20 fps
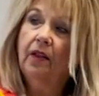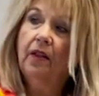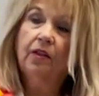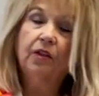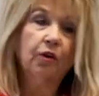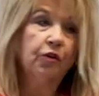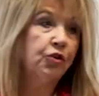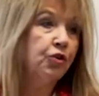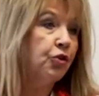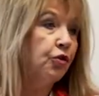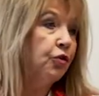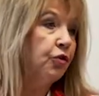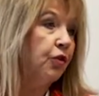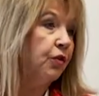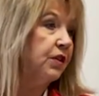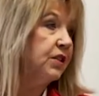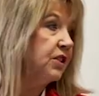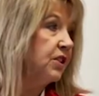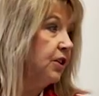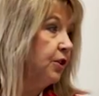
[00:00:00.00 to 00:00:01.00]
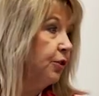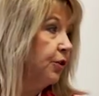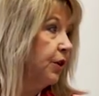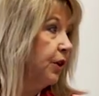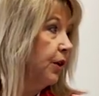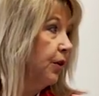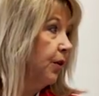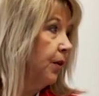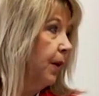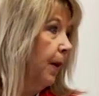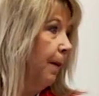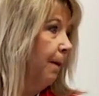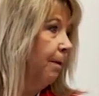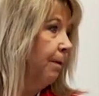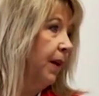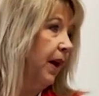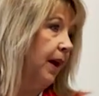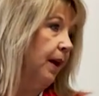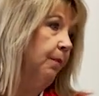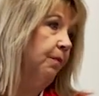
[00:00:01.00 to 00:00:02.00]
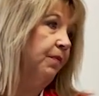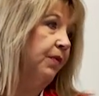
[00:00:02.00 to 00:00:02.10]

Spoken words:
Their junior and senior year, bam,